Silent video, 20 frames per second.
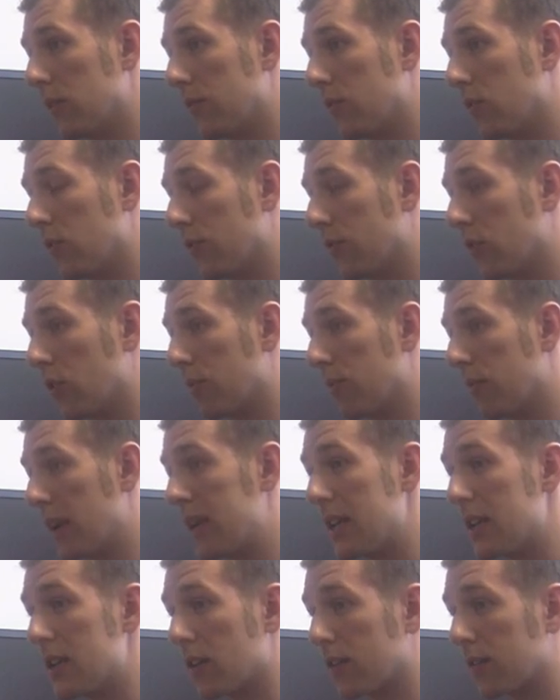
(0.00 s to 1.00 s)
for
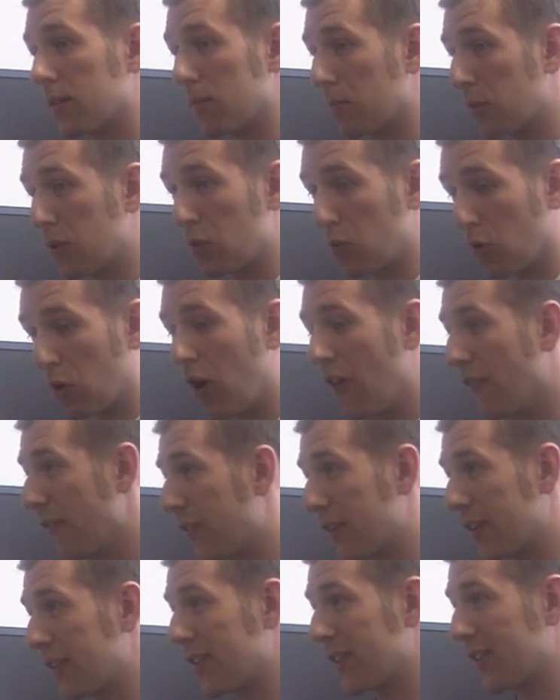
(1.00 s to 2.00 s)
many years through
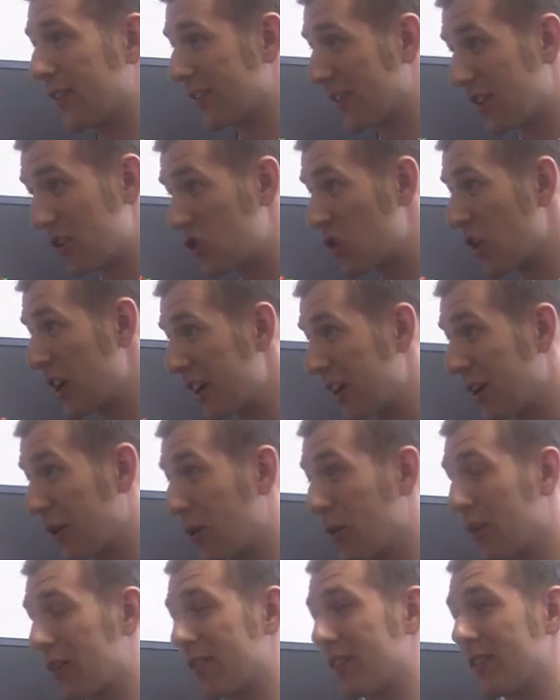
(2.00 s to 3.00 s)
conferences and training
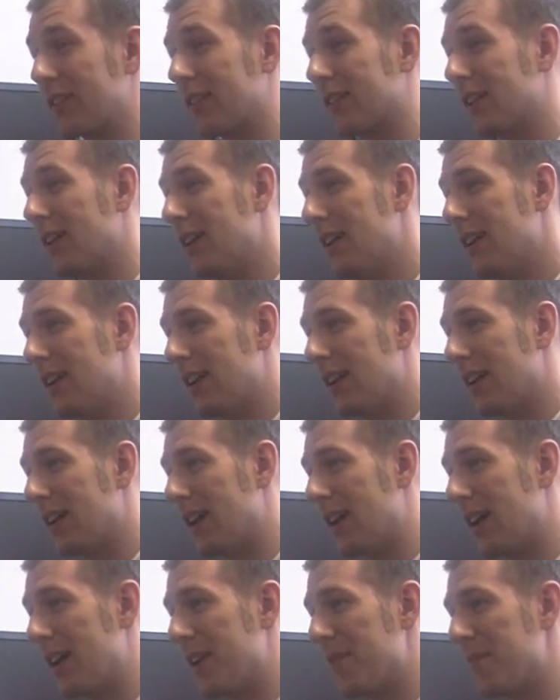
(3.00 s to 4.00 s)
courses,
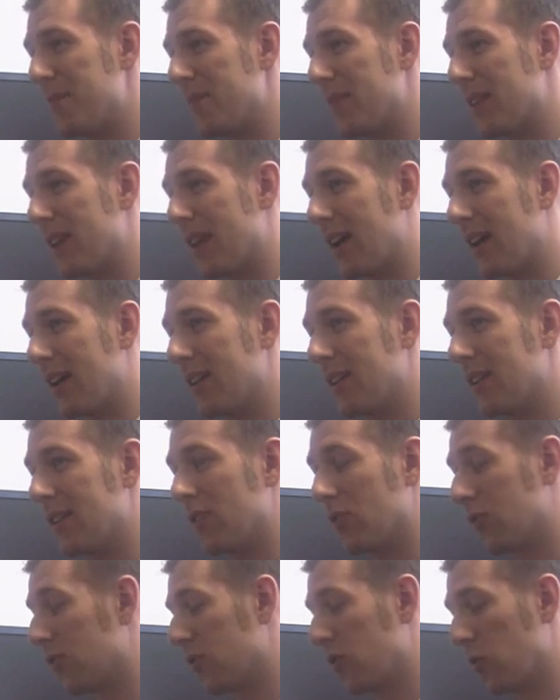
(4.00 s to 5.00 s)
and
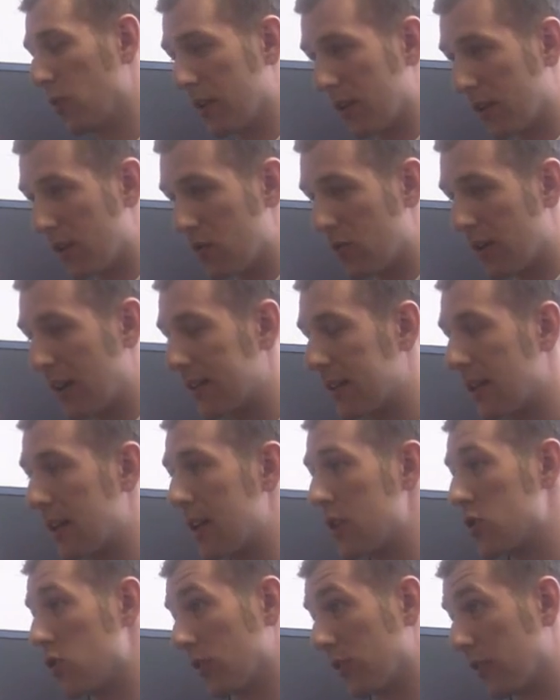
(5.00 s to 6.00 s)
also with the United
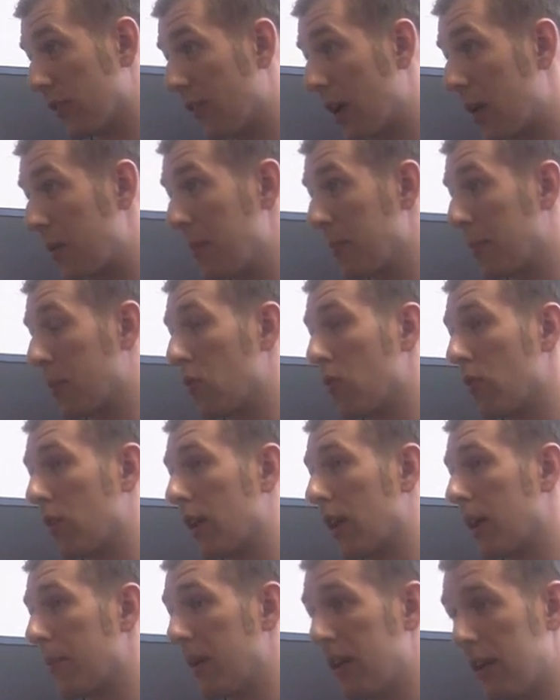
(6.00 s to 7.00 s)
Nations Environment
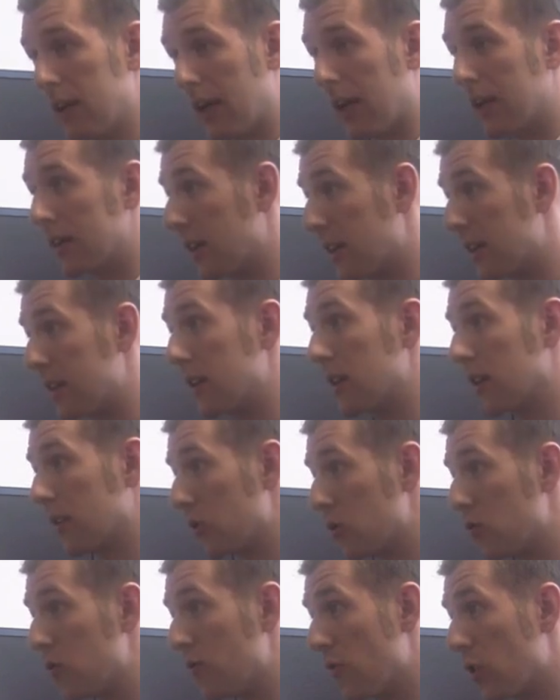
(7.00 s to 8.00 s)
Programme and
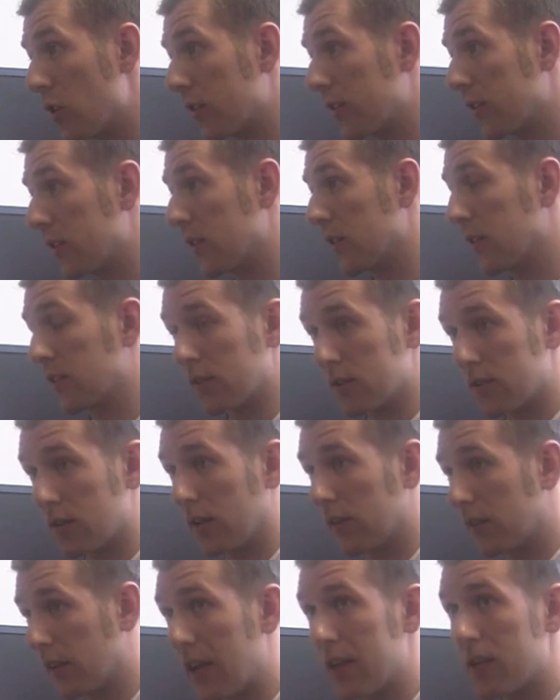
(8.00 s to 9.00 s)
leading universities such
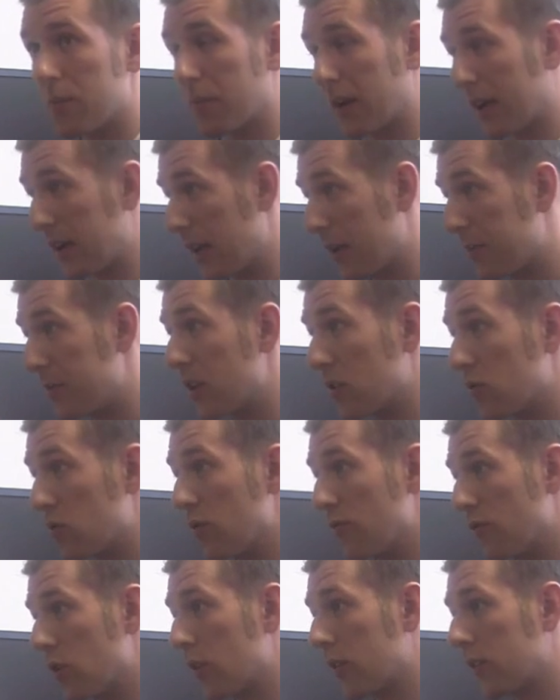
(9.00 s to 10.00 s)
as Edinburgh Napier
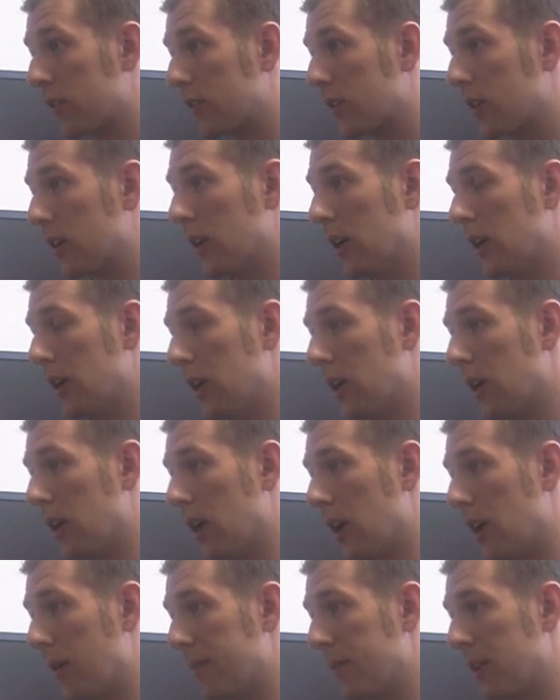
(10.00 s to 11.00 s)
University,
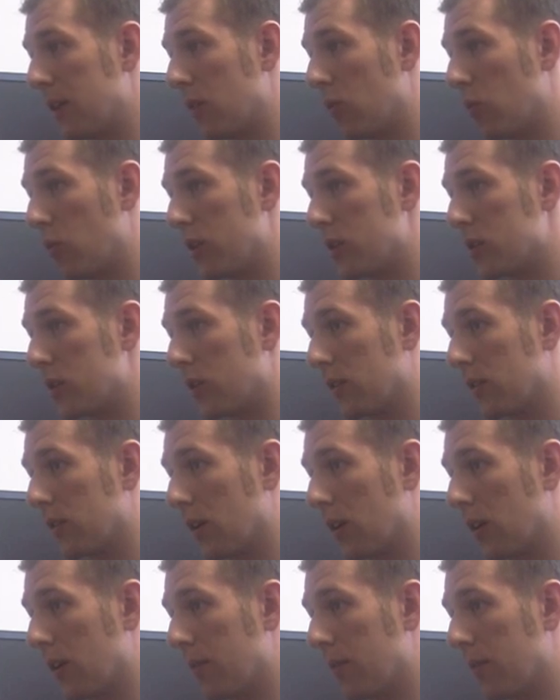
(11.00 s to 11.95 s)
which is